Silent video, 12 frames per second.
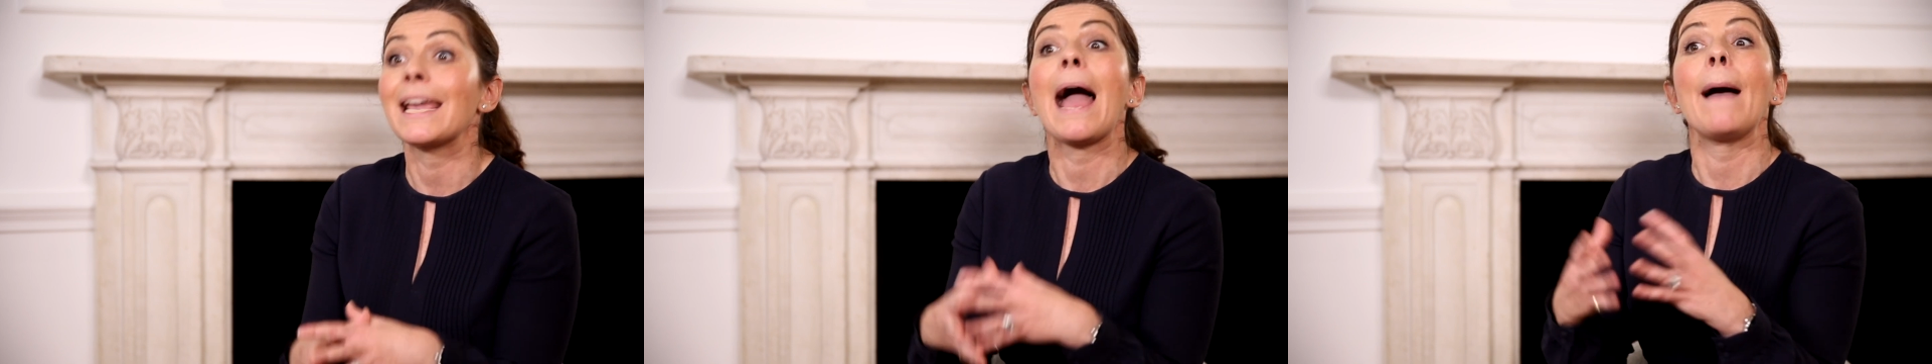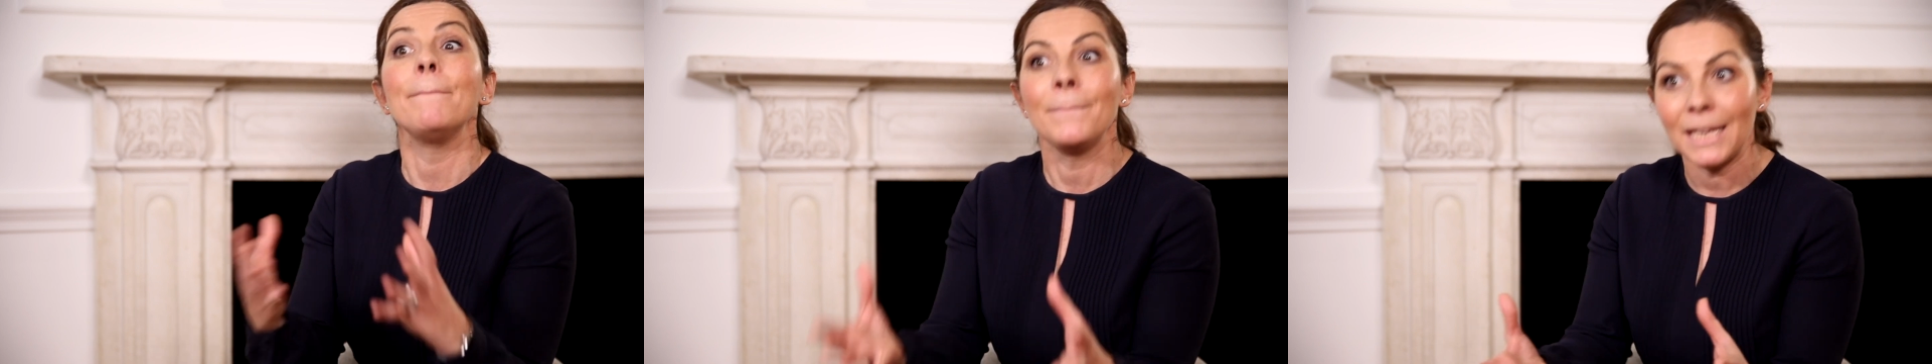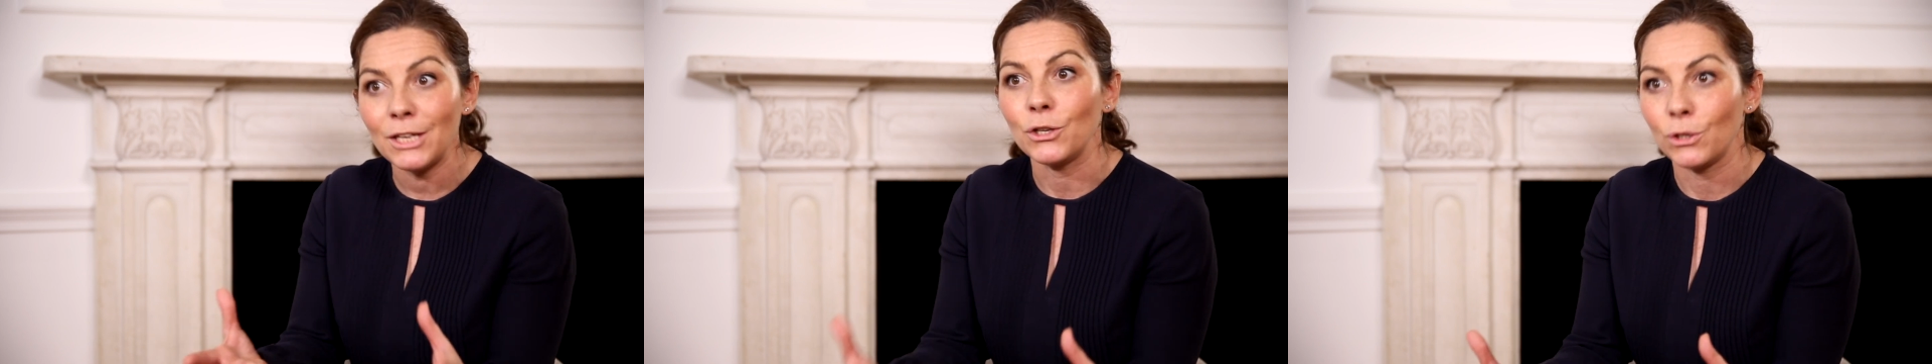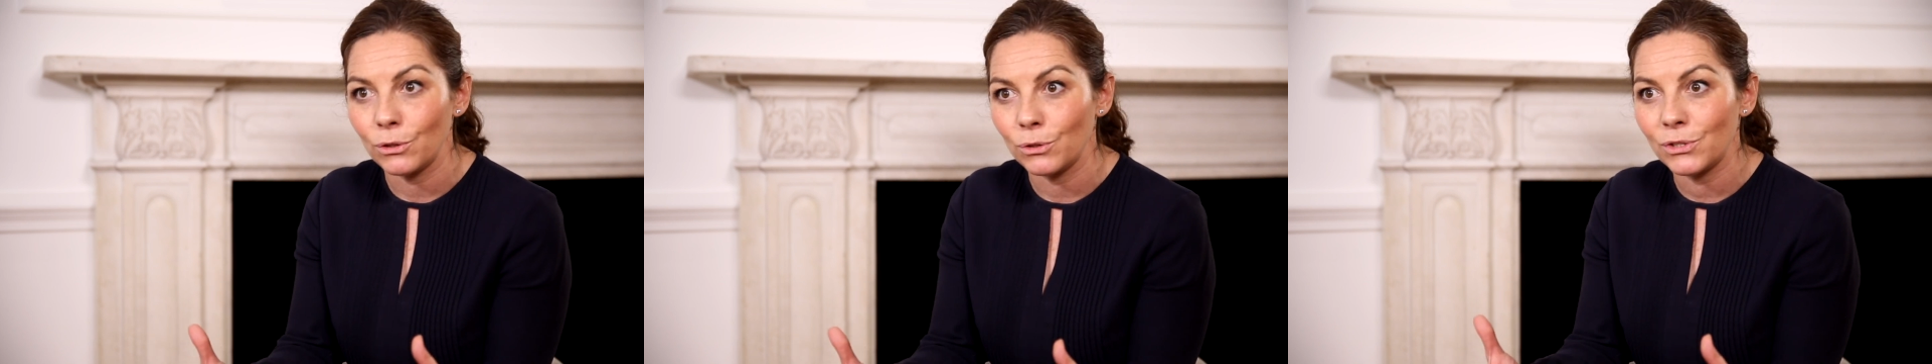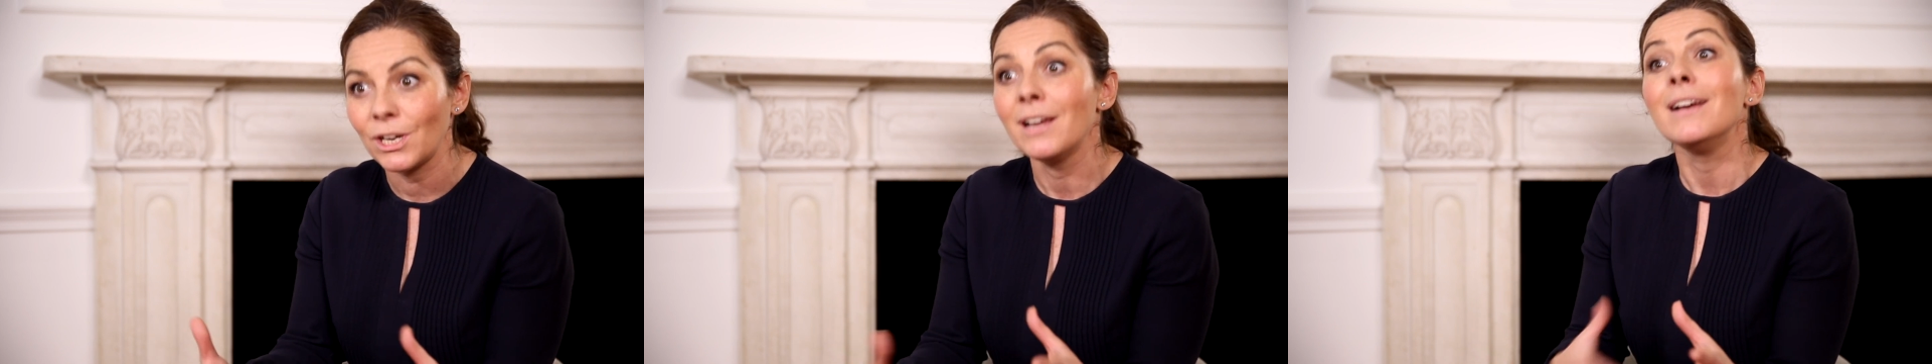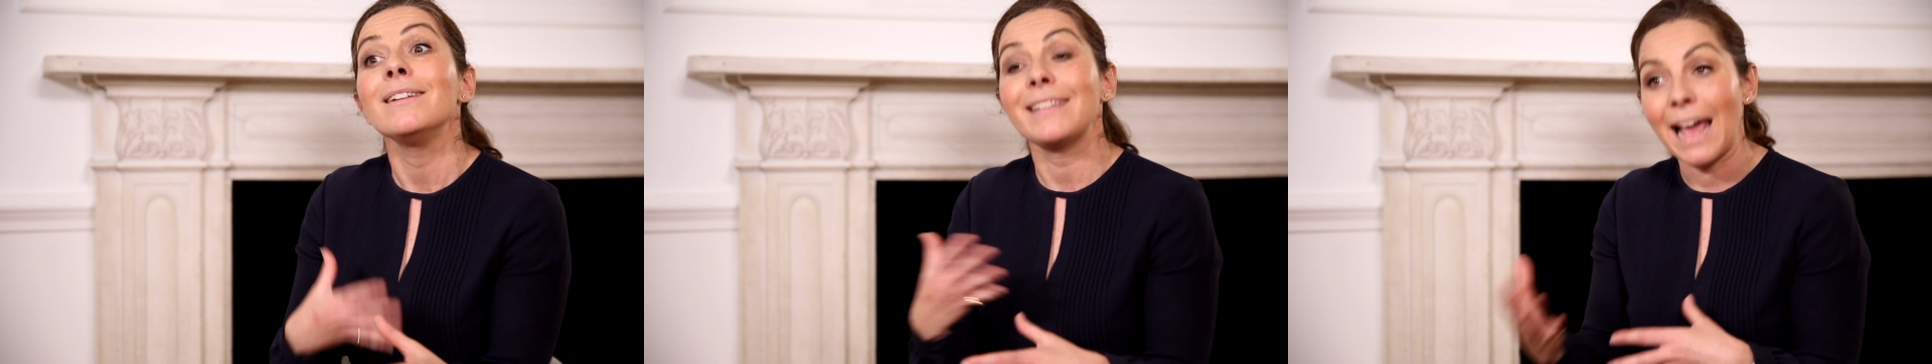can be used
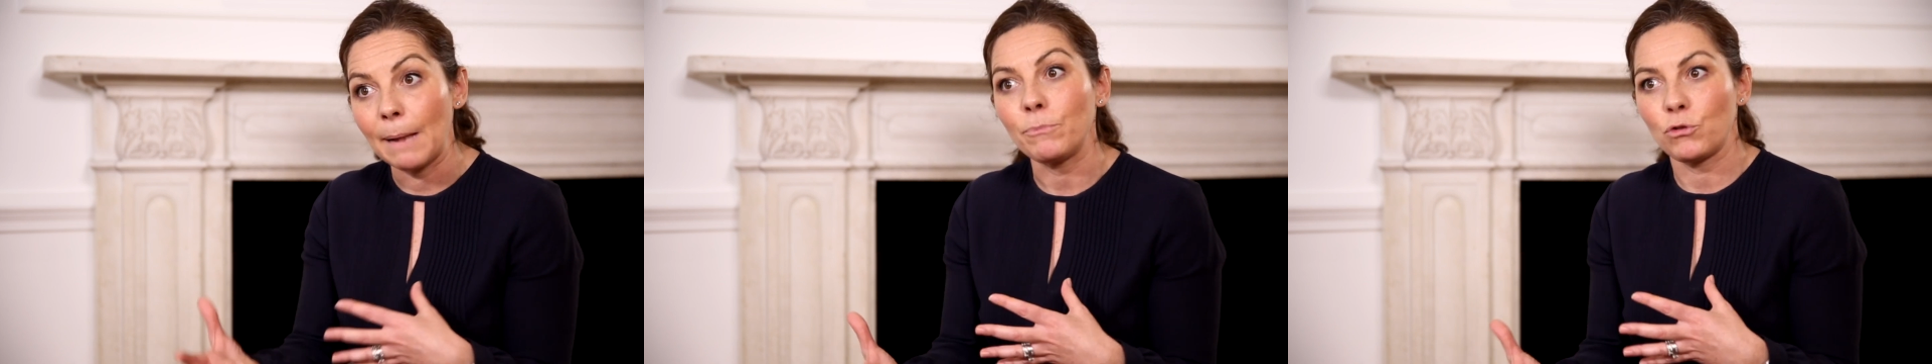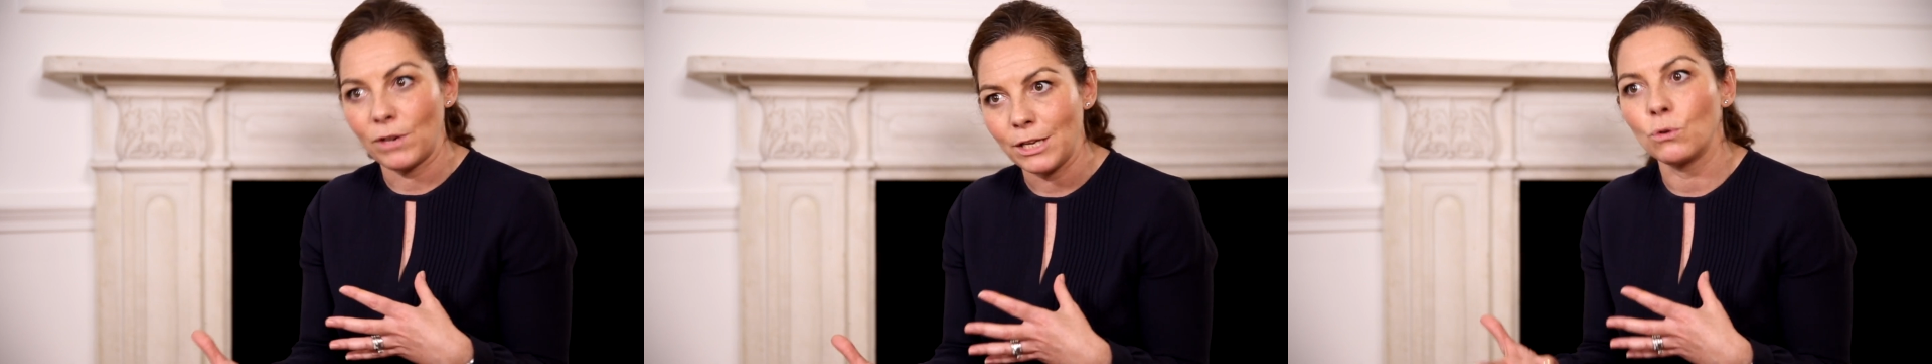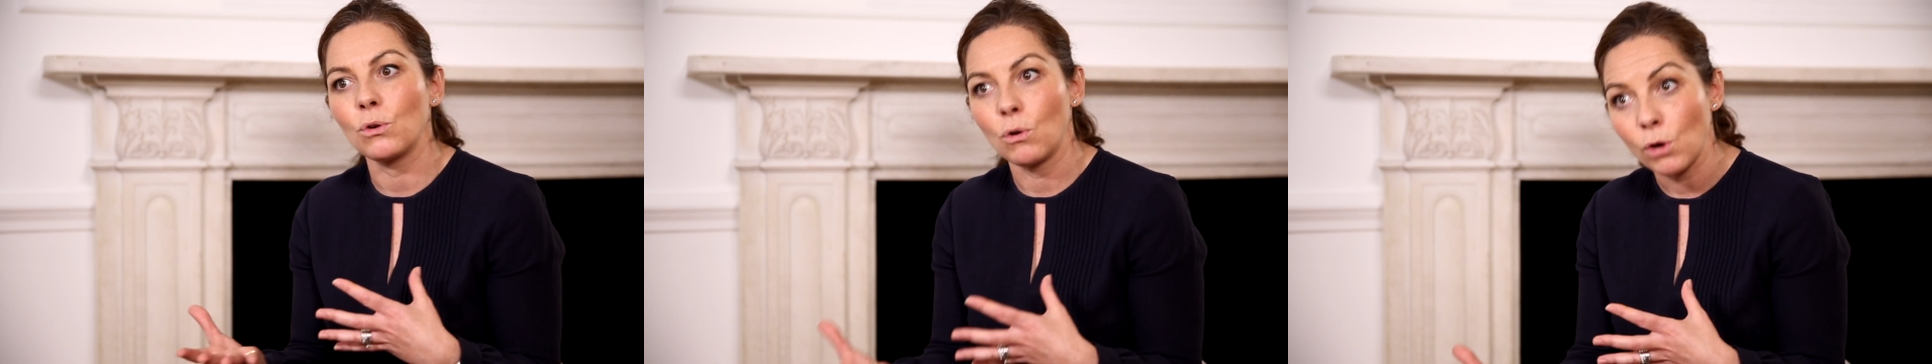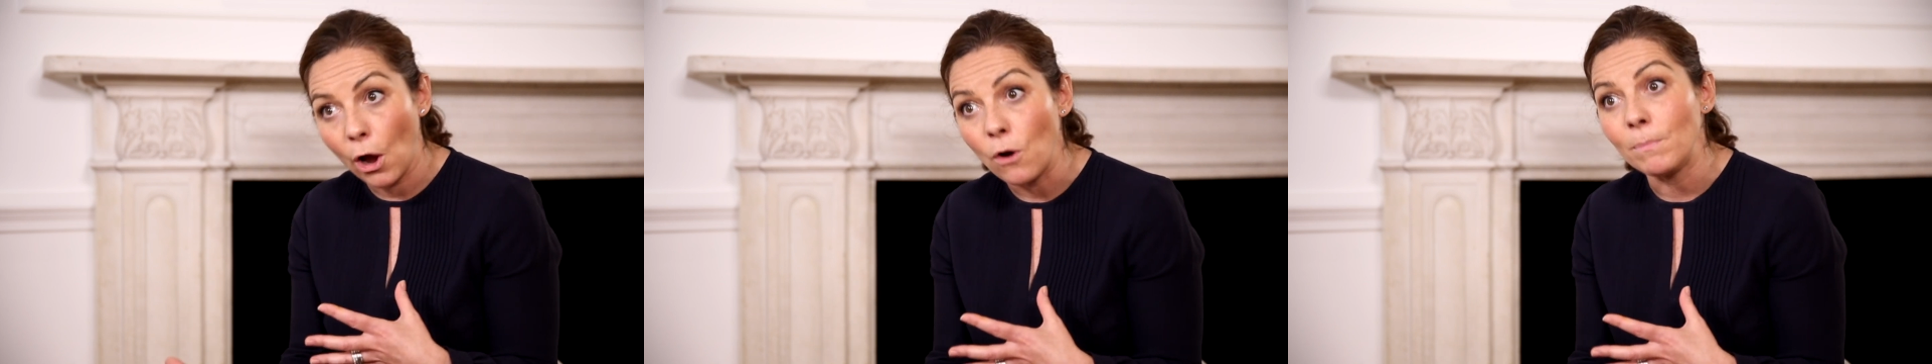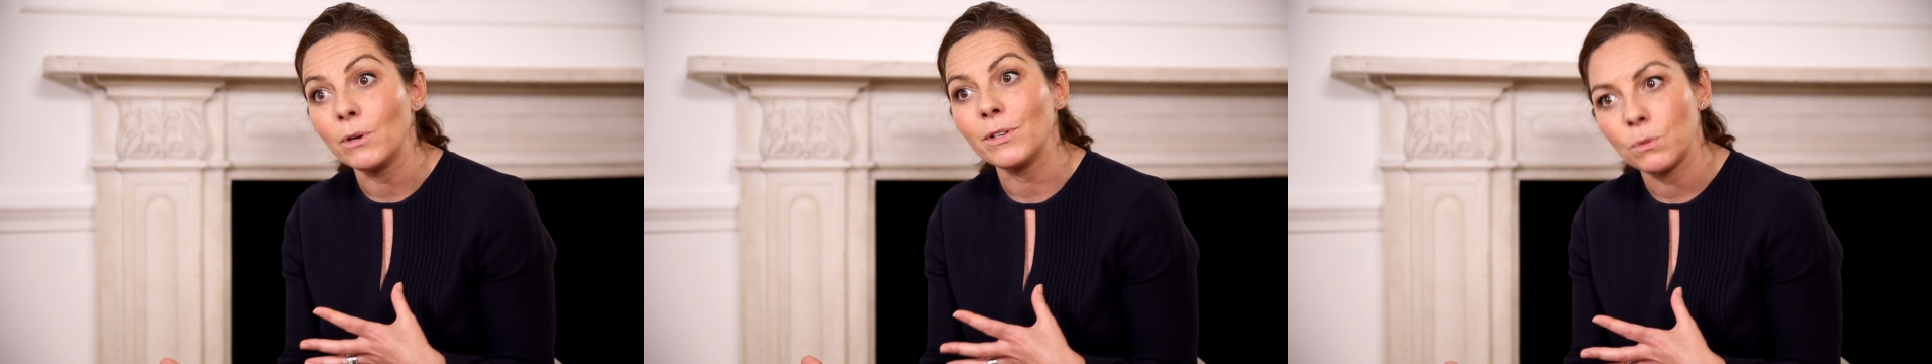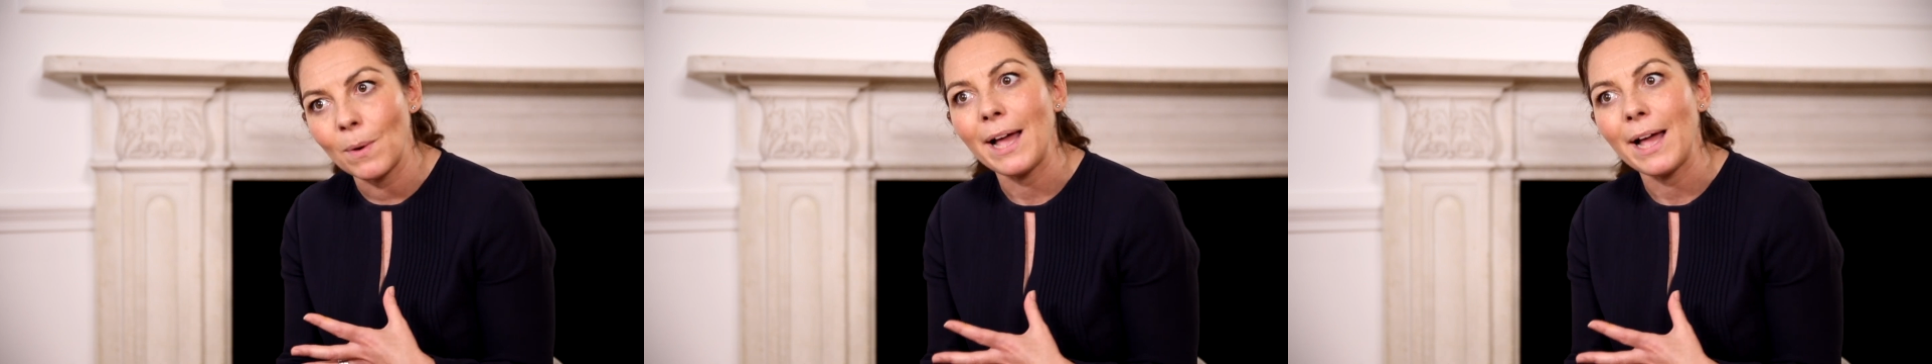to help treat your glaucoma as